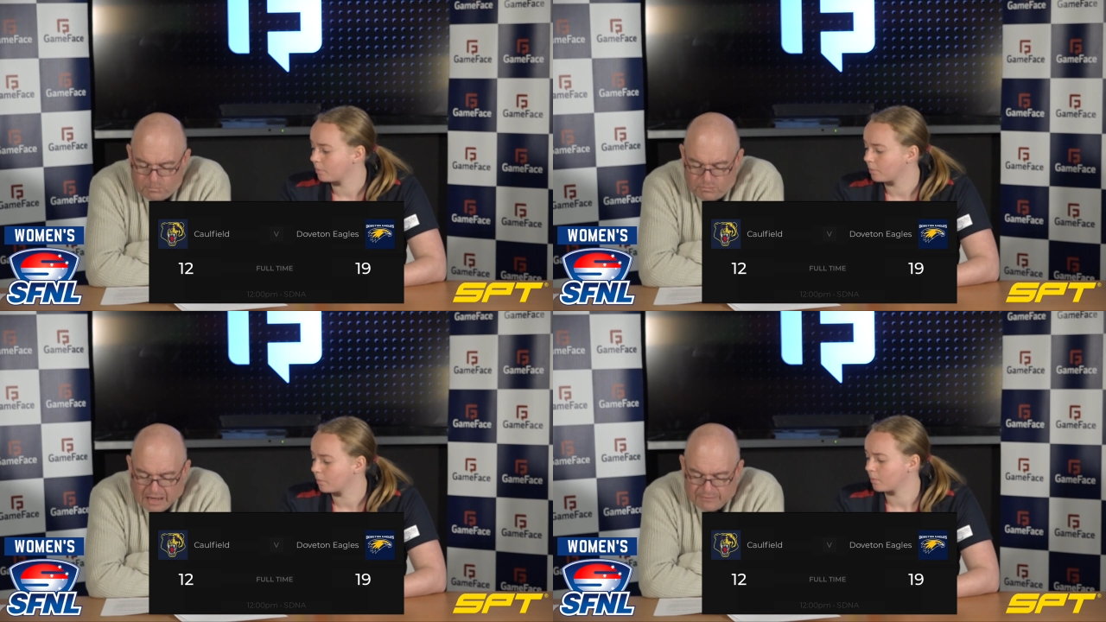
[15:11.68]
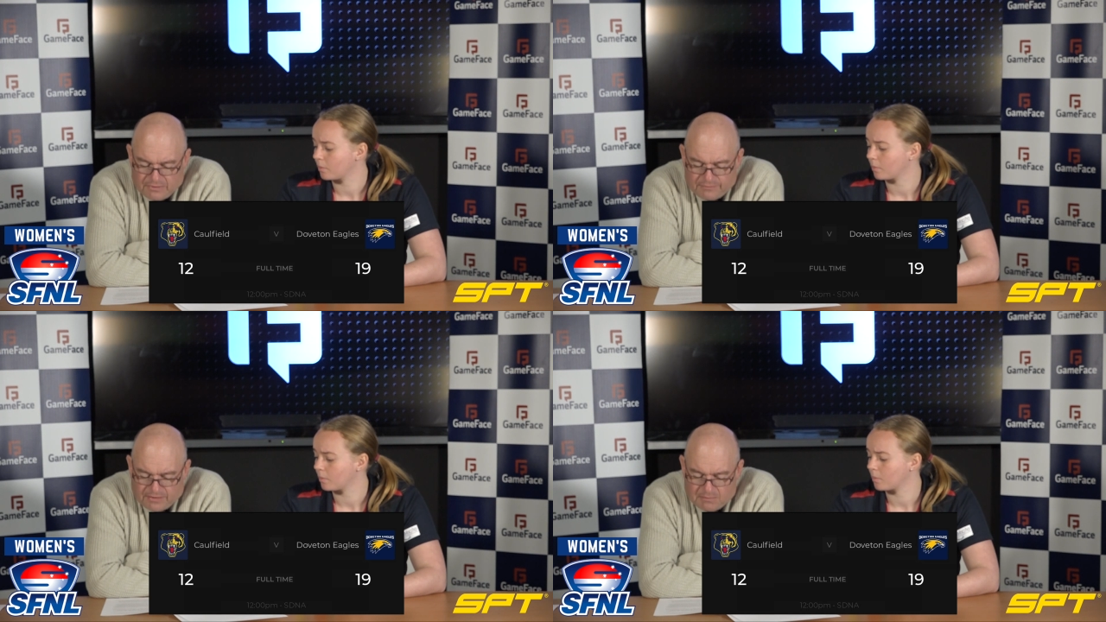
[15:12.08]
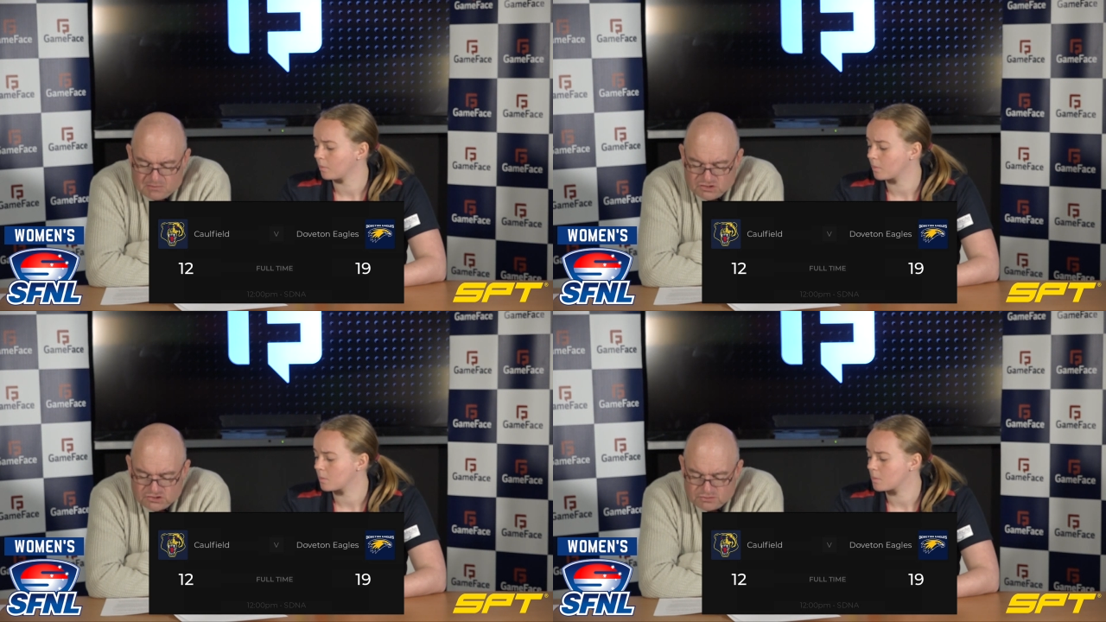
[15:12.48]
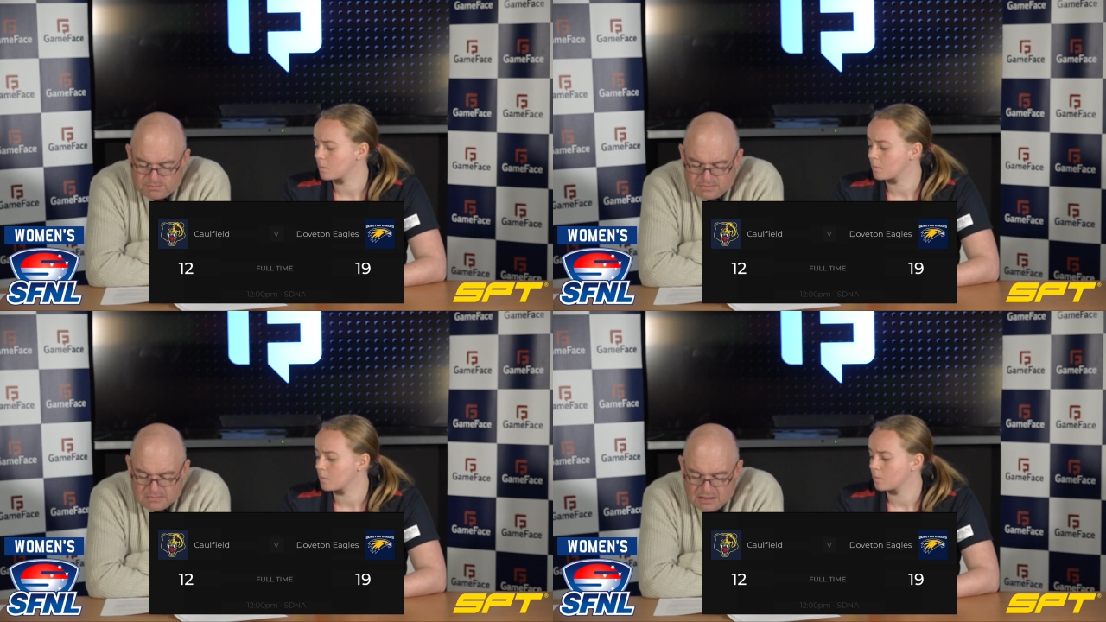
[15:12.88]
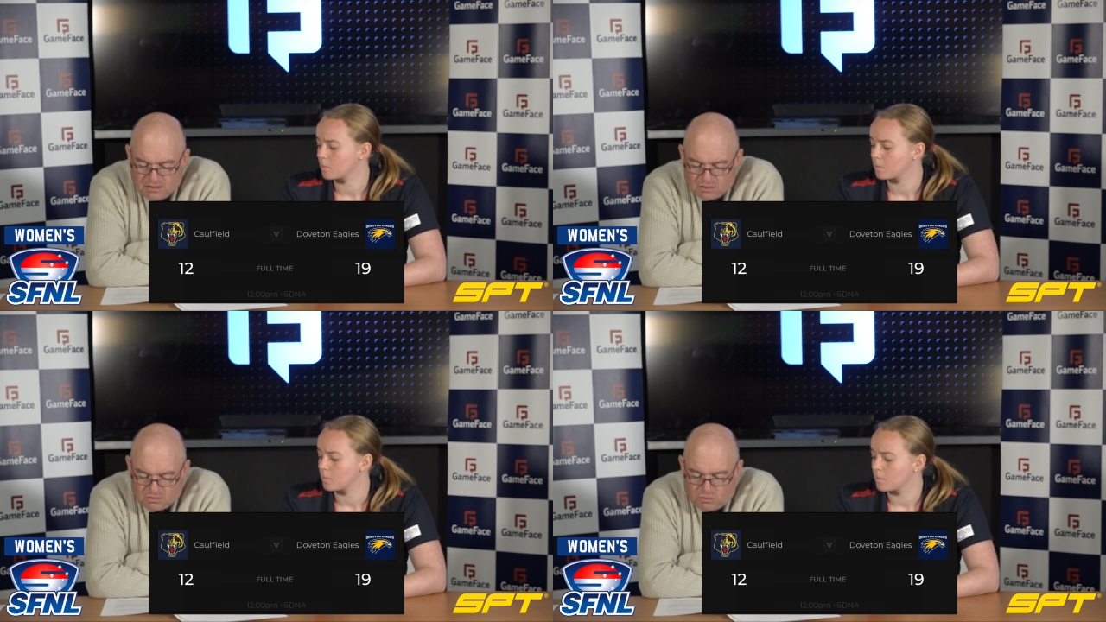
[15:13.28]
Speaker 1: mm that, that, that was
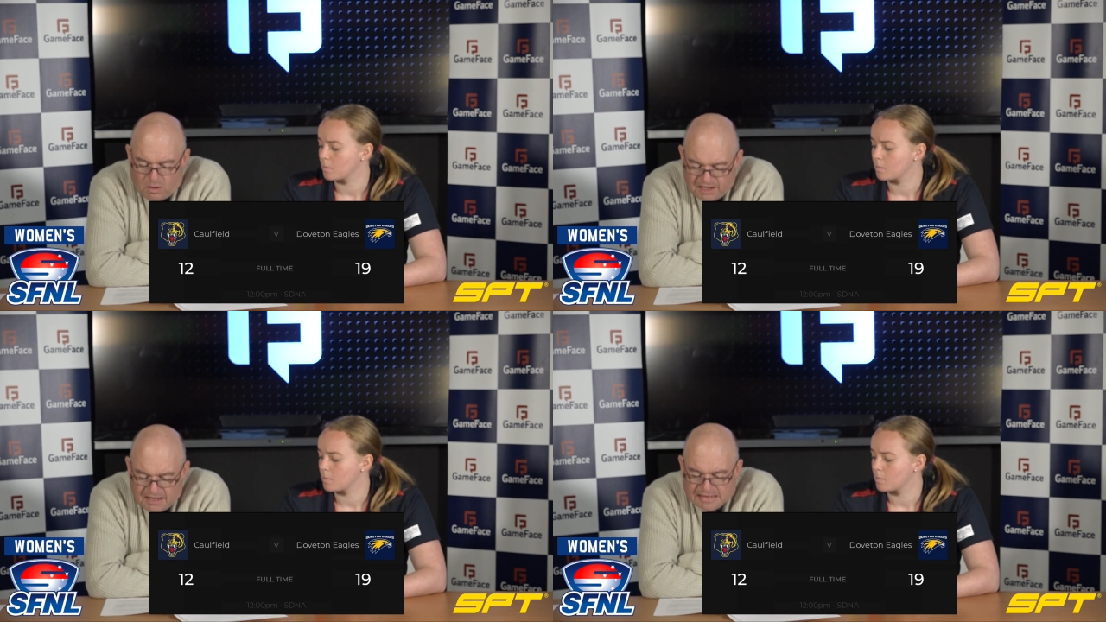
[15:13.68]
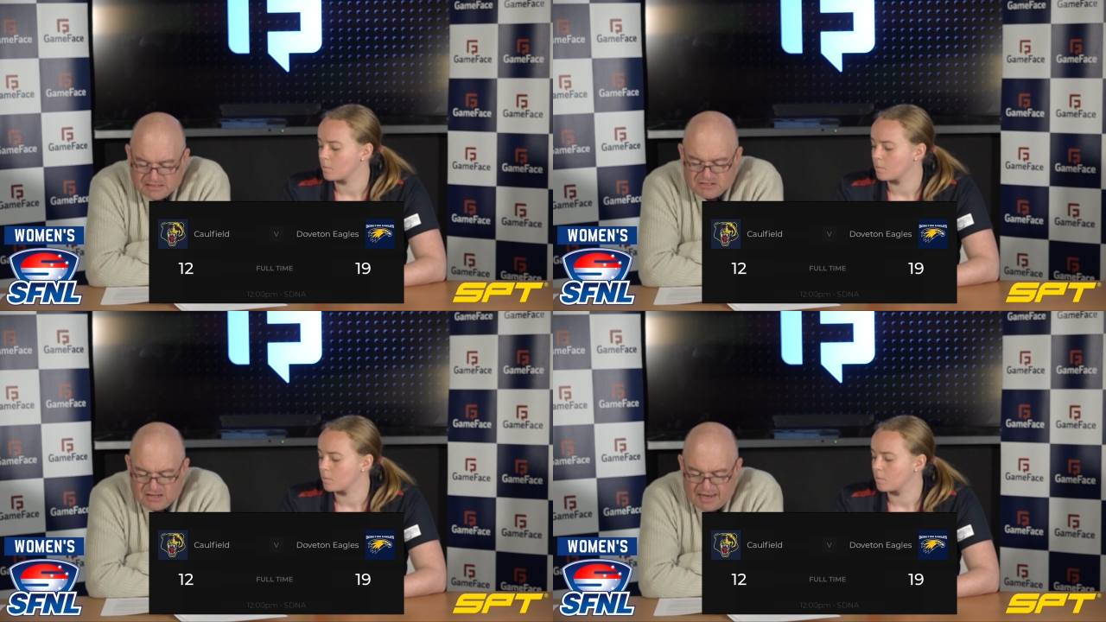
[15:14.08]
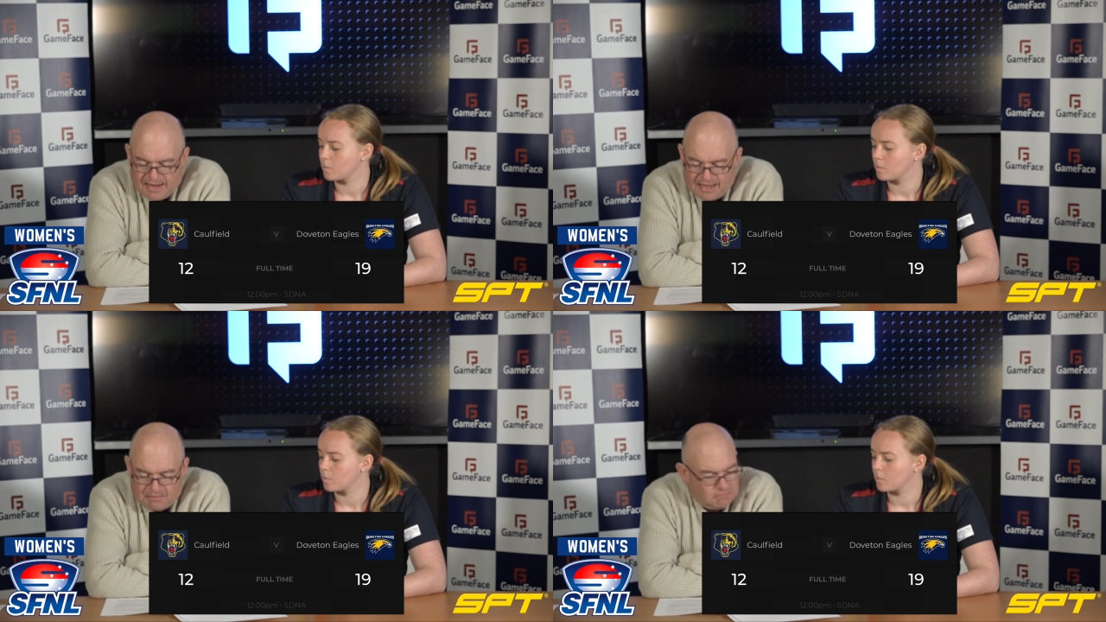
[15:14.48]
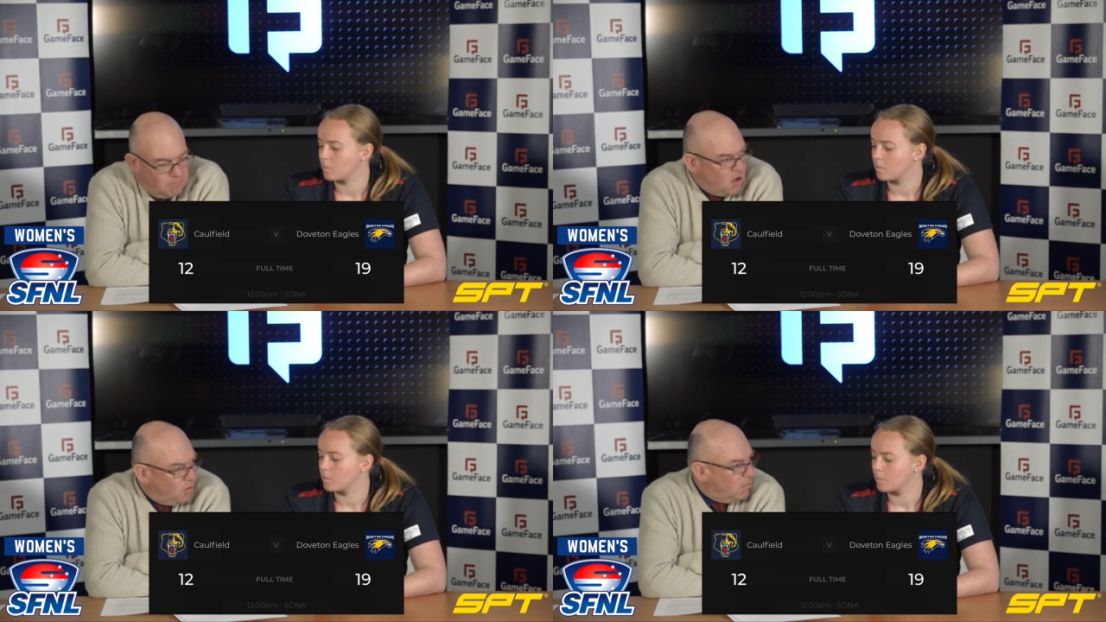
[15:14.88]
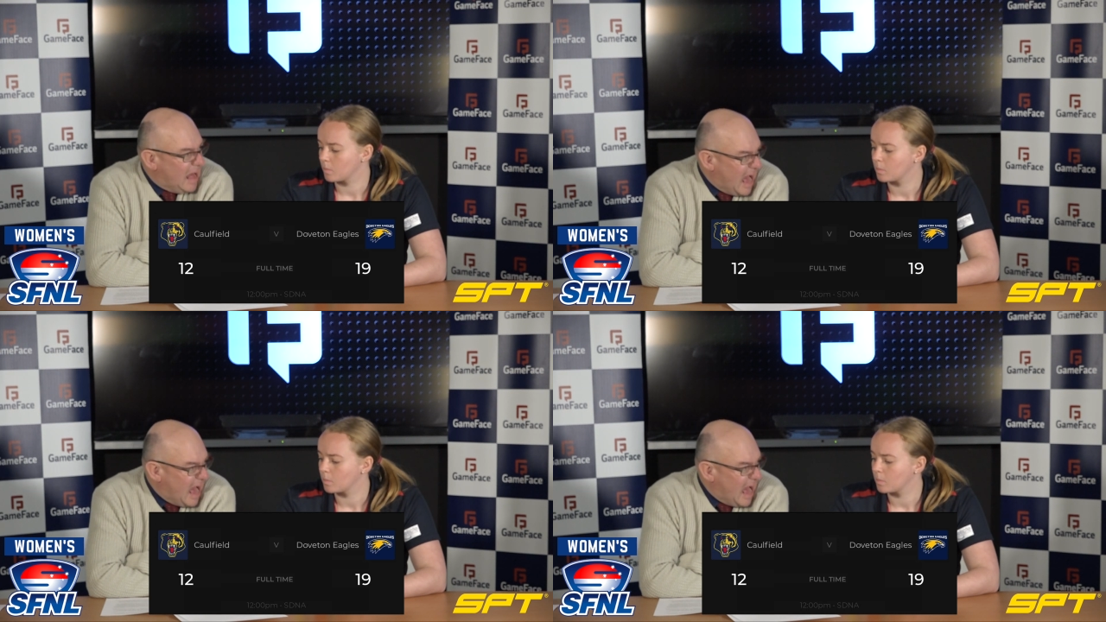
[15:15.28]
quite an entertaining, well,